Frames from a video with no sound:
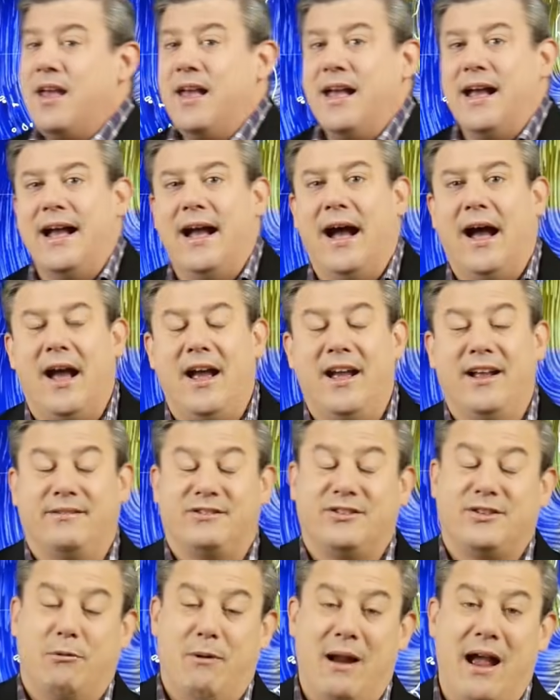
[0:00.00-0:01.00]

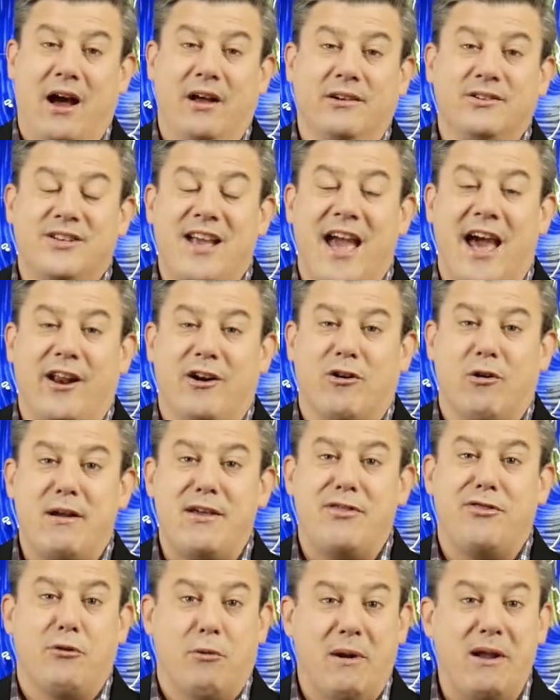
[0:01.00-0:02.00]
It's around category
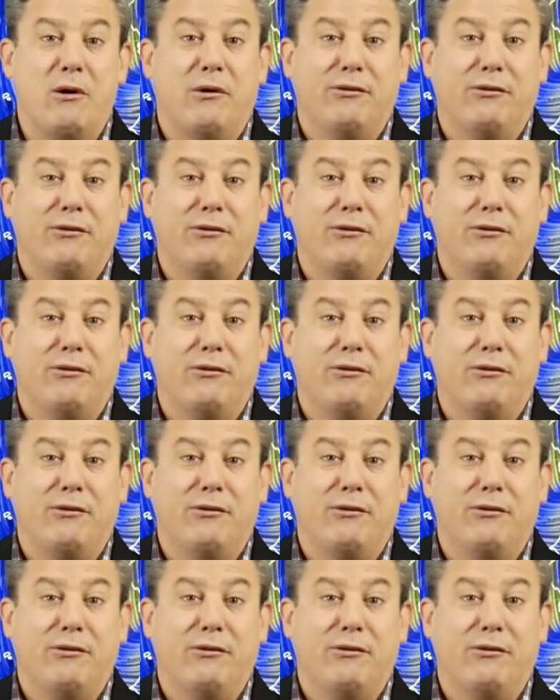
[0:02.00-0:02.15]
3 or